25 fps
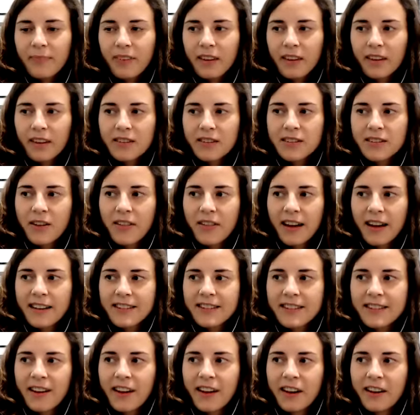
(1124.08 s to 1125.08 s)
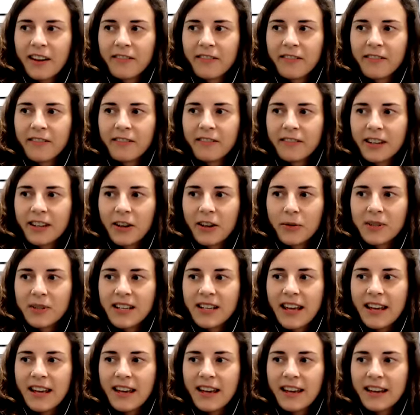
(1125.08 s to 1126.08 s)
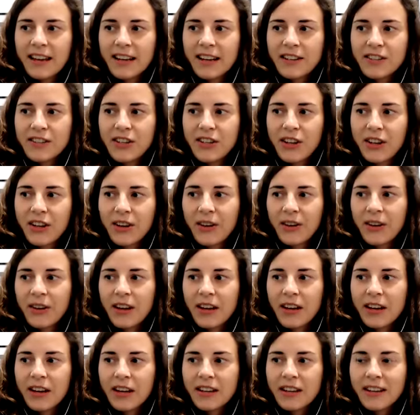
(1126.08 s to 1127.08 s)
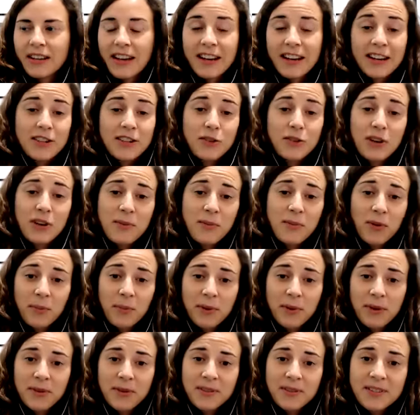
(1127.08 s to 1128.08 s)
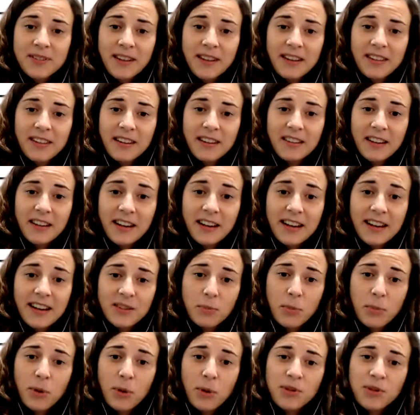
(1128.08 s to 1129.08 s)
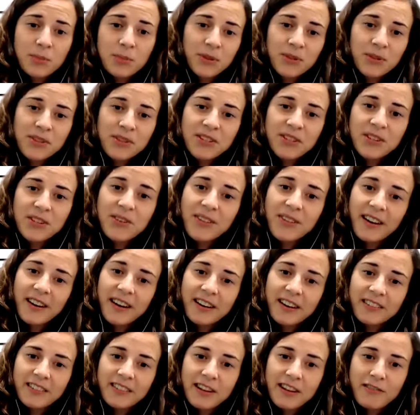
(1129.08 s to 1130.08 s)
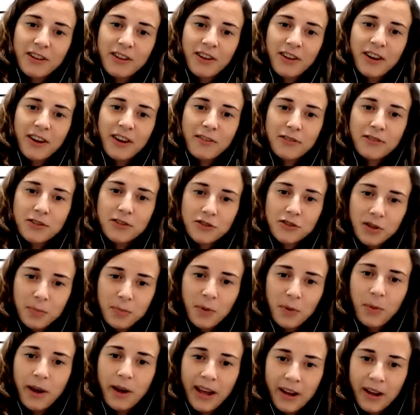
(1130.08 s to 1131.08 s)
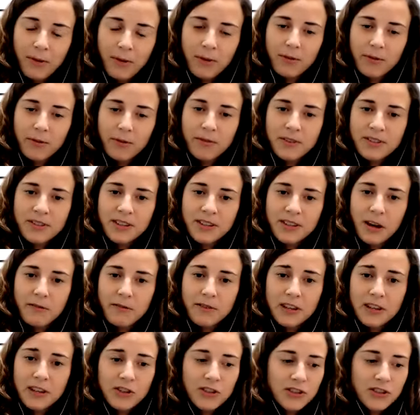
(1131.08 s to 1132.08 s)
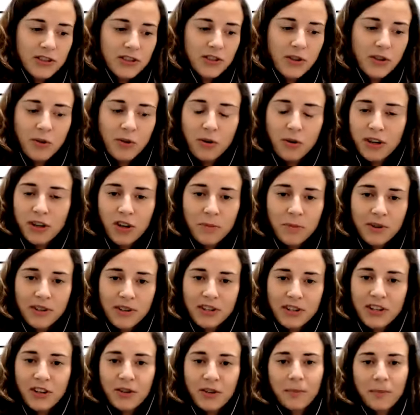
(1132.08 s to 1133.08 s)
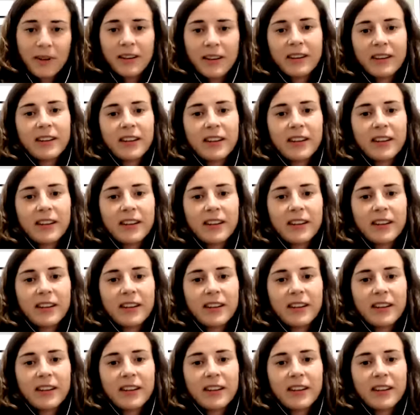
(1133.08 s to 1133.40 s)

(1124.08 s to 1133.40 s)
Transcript: So that's kind of you know taking it to an extreme almost that, that it is possible to do that if you kind of strip away all of the stuff and you just talk human to human